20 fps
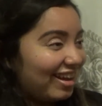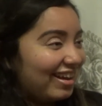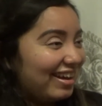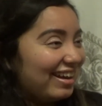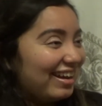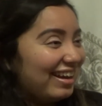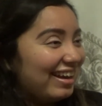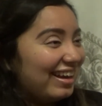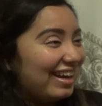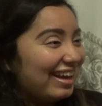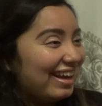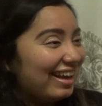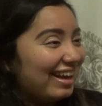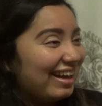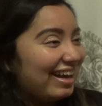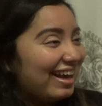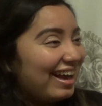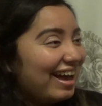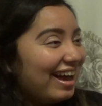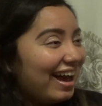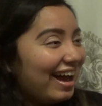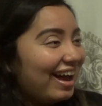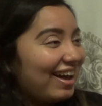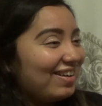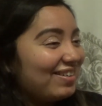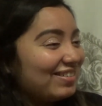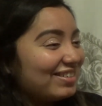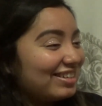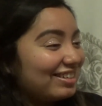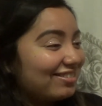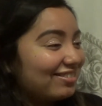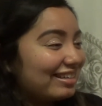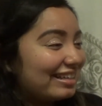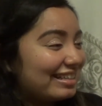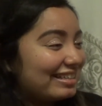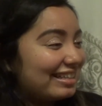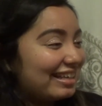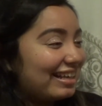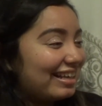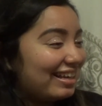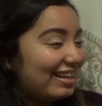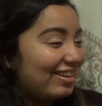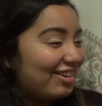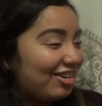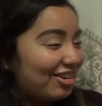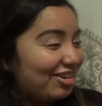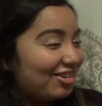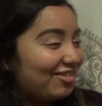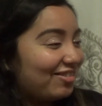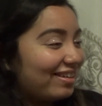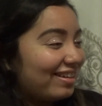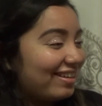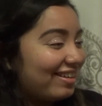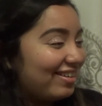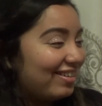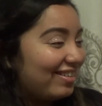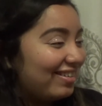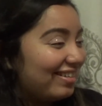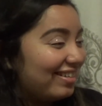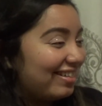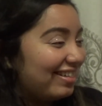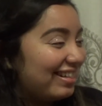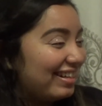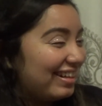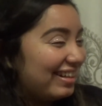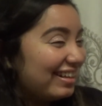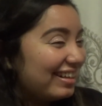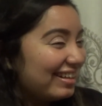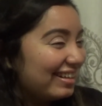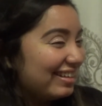I was fixating on a wrinkle.